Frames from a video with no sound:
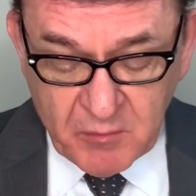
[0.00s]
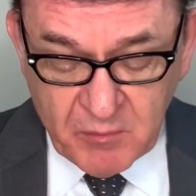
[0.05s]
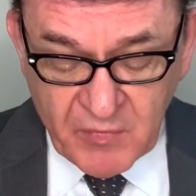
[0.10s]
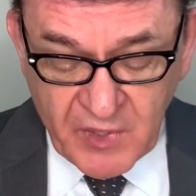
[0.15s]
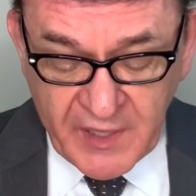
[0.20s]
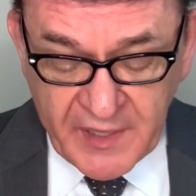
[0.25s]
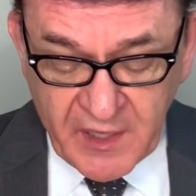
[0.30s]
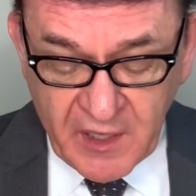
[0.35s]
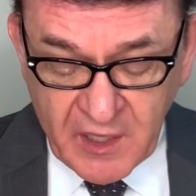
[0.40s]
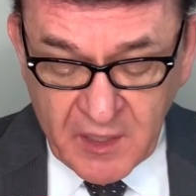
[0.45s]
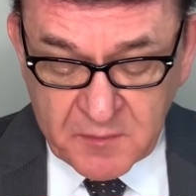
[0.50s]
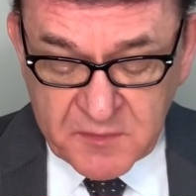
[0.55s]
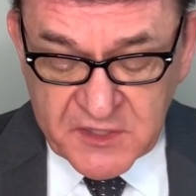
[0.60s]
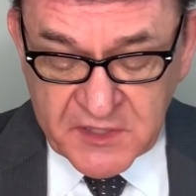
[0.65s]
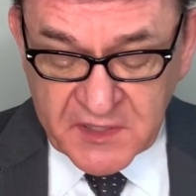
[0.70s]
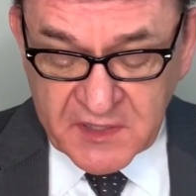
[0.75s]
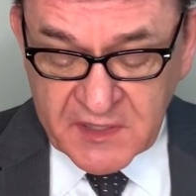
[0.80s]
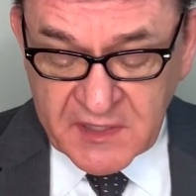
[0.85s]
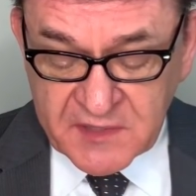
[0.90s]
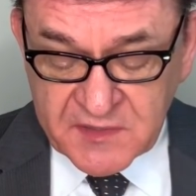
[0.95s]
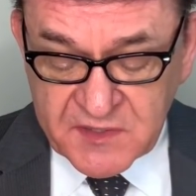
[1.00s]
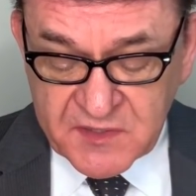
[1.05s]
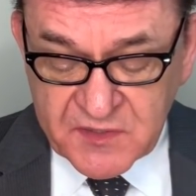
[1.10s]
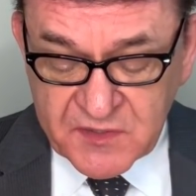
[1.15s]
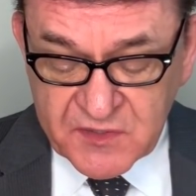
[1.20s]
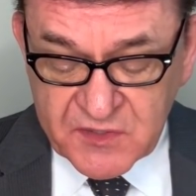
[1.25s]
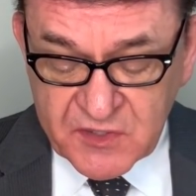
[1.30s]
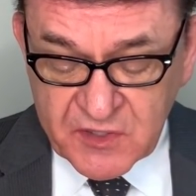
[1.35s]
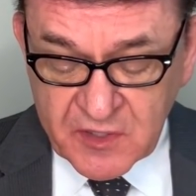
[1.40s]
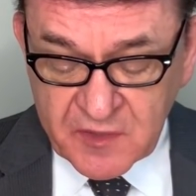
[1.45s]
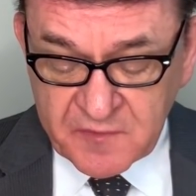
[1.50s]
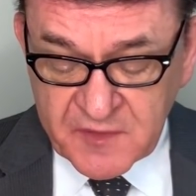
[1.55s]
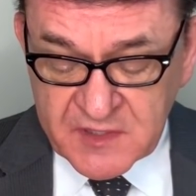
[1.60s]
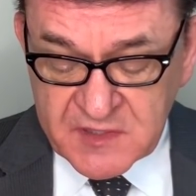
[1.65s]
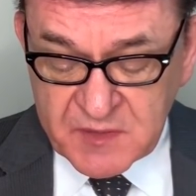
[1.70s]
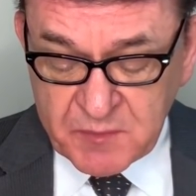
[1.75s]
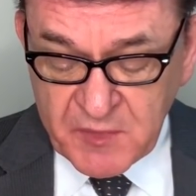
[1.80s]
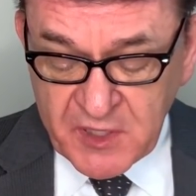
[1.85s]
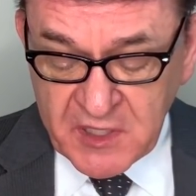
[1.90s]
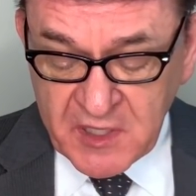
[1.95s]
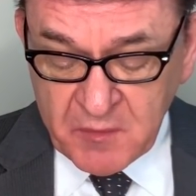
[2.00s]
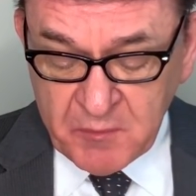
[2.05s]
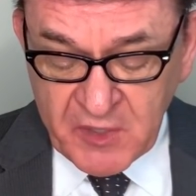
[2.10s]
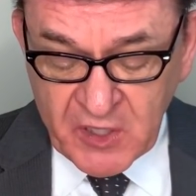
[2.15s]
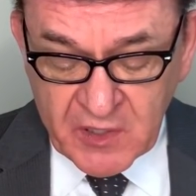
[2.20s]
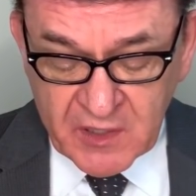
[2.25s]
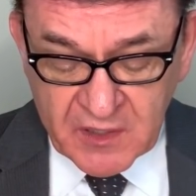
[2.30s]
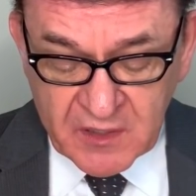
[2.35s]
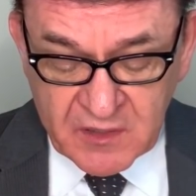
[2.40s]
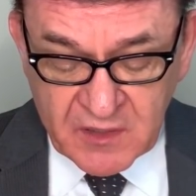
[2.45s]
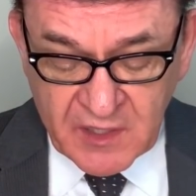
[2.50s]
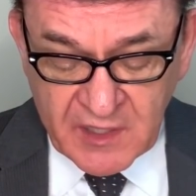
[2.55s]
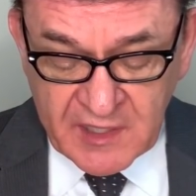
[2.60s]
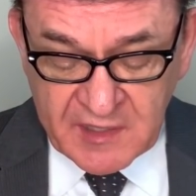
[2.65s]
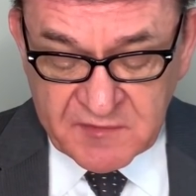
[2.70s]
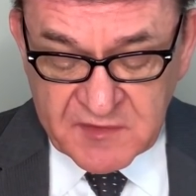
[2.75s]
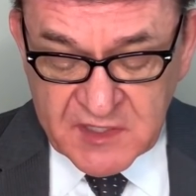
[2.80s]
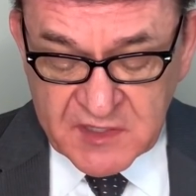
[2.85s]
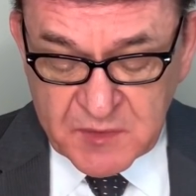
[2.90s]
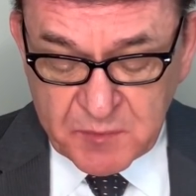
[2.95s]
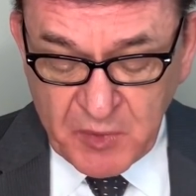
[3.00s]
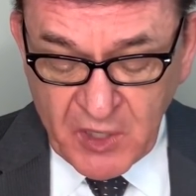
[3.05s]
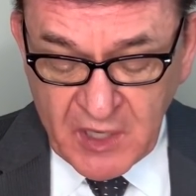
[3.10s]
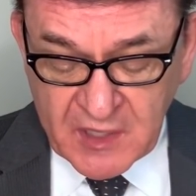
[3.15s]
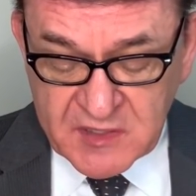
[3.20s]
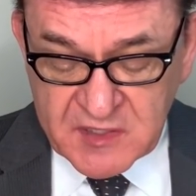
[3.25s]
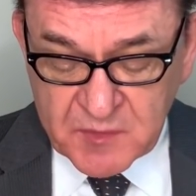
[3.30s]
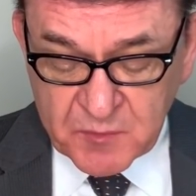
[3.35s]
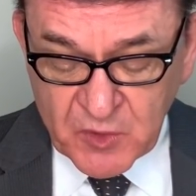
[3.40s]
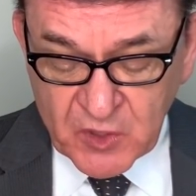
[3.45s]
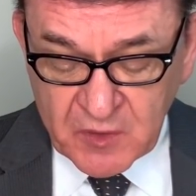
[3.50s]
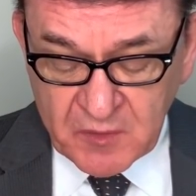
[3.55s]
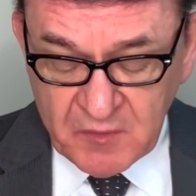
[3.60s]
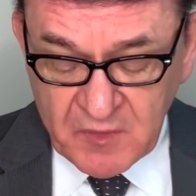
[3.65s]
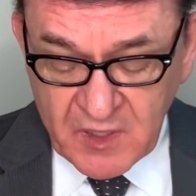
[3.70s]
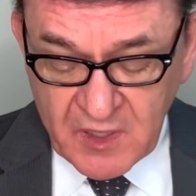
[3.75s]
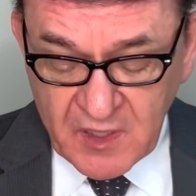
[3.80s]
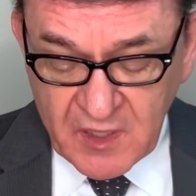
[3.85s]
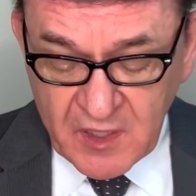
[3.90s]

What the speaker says: My object is to serve as many American lives as possible,